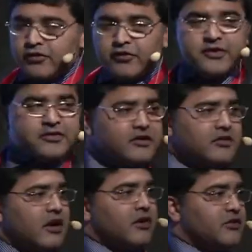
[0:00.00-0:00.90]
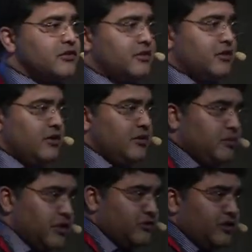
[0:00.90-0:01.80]
56 largest
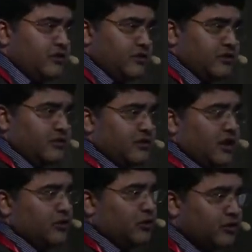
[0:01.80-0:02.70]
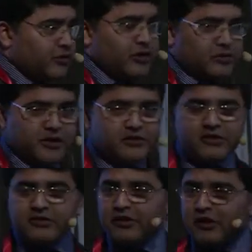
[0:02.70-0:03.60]
merchants. I use the word
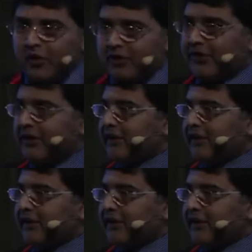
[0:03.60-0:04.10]
merchants and not